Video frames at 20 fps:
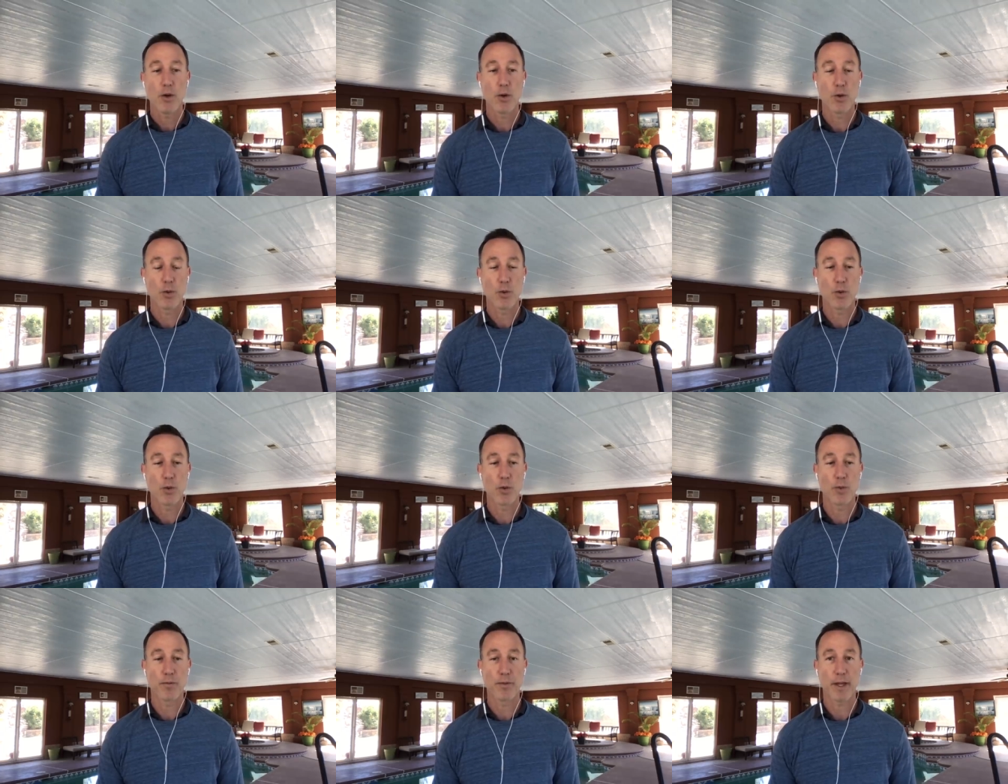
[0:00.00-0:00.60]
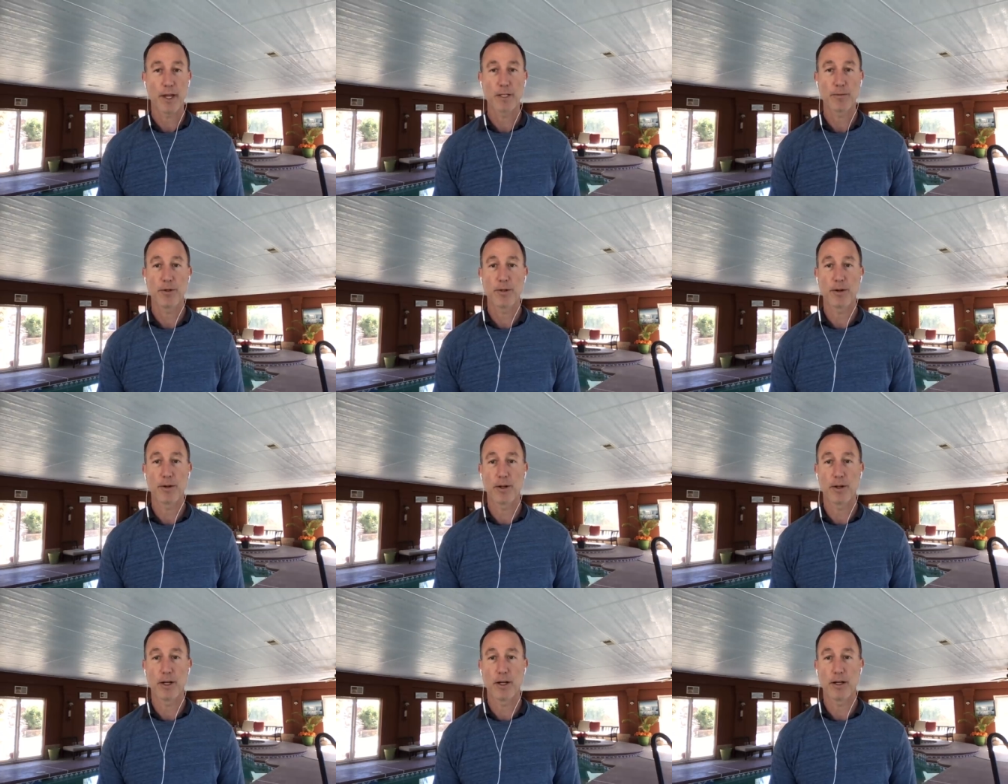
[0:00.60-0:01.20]
who has put
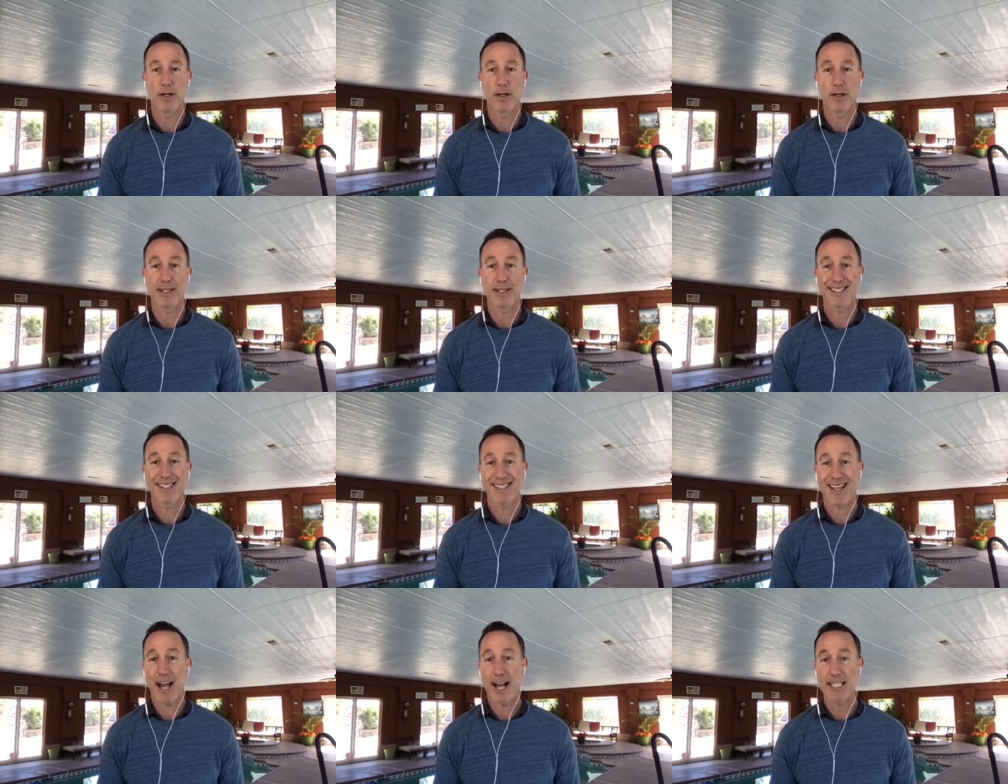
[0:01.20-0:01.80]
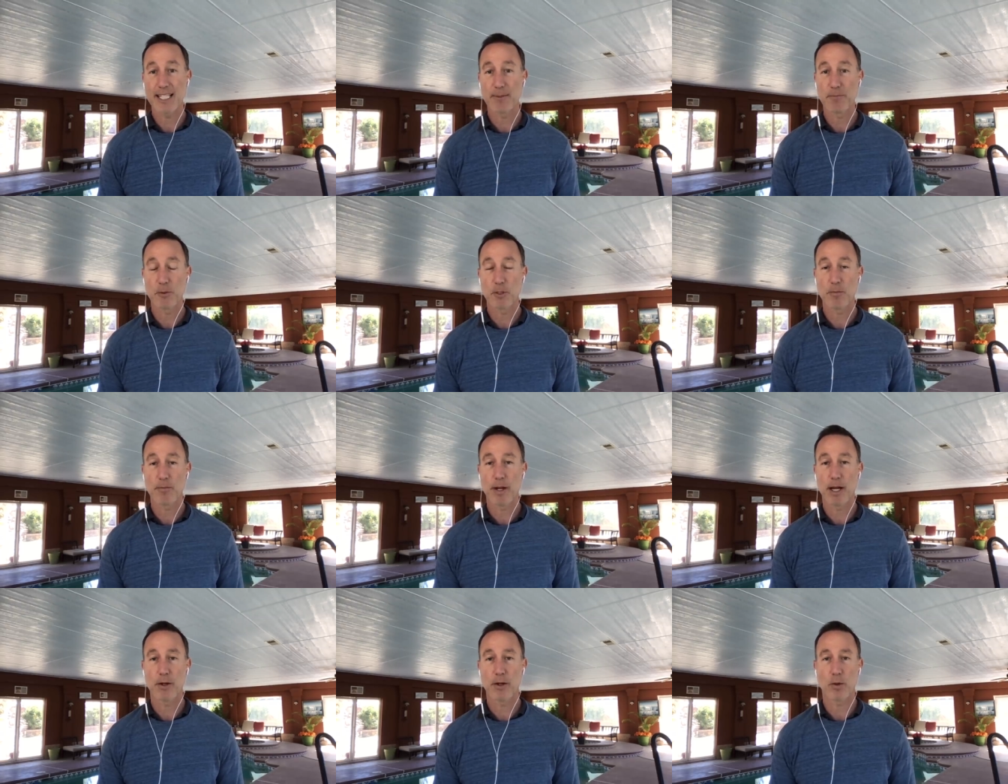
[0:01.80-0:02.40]
a, a sizable
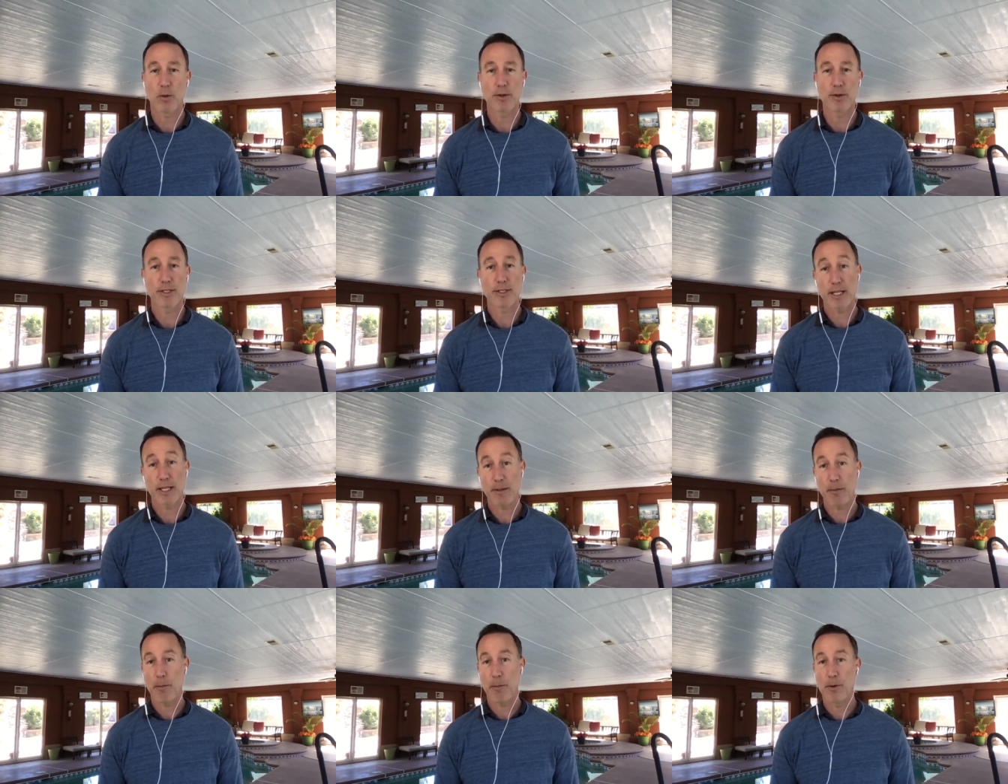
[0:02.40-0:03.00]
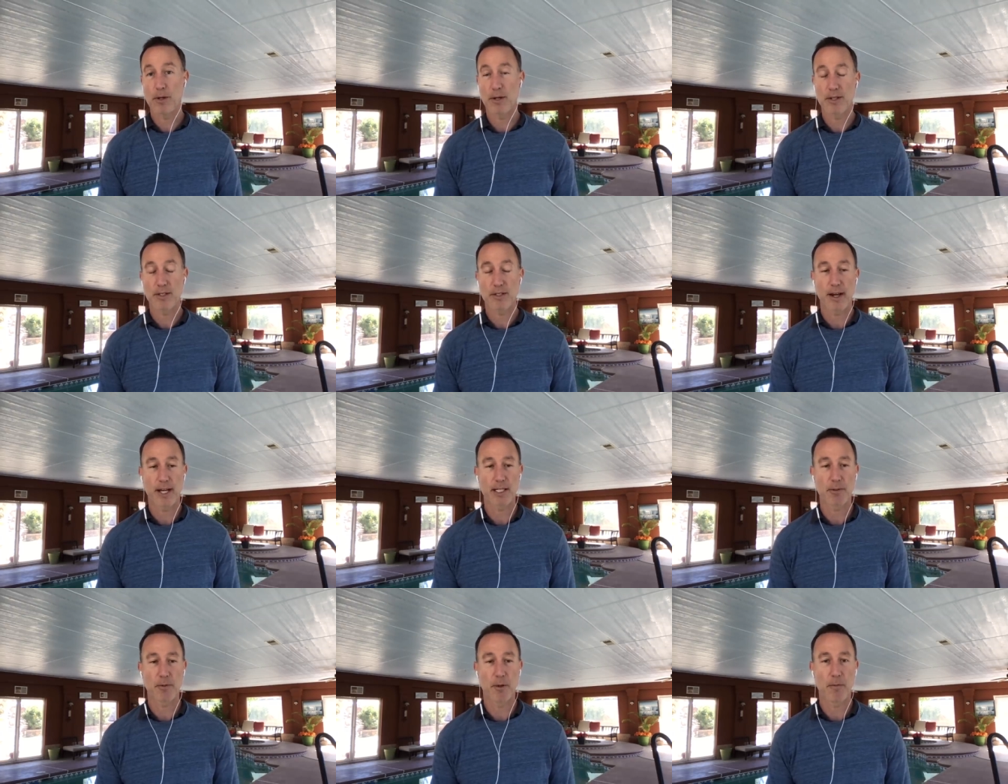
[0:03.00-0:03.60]
amount or is thinking about putting a
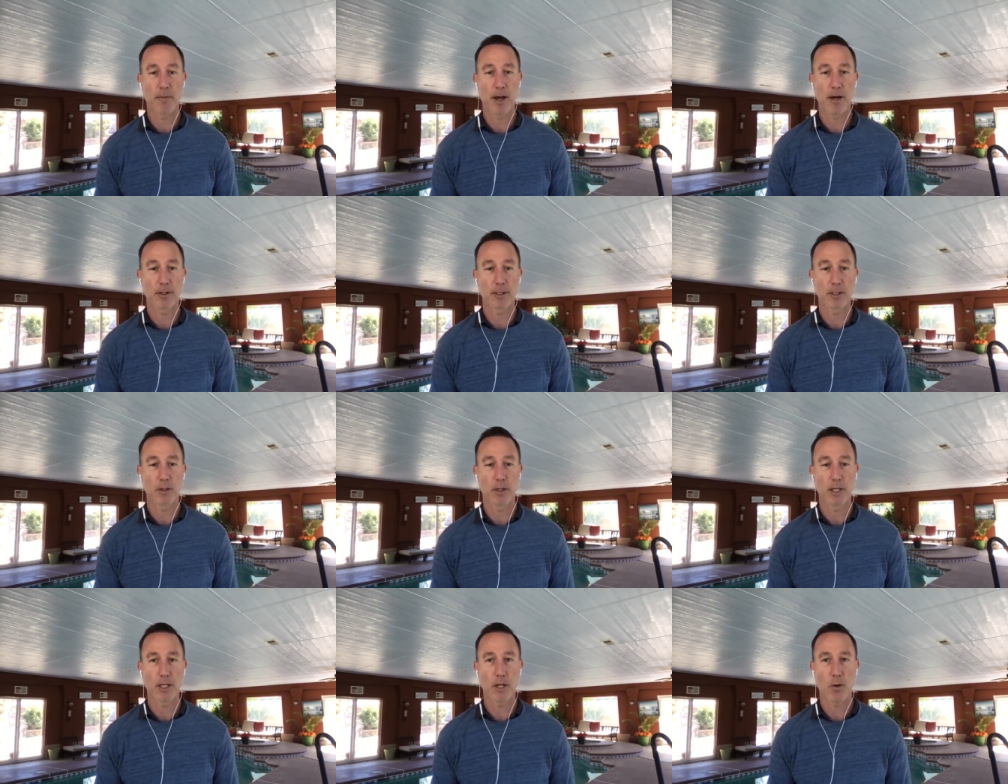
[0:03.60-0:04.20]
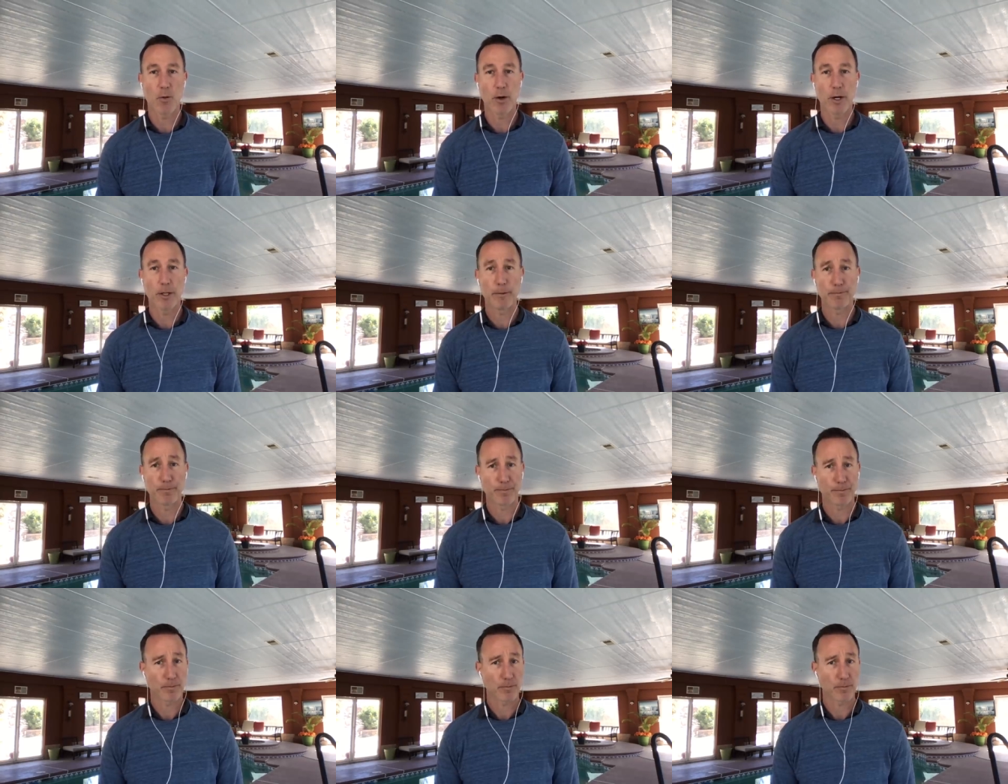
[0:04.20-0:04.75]
sizable amount and going, you know what?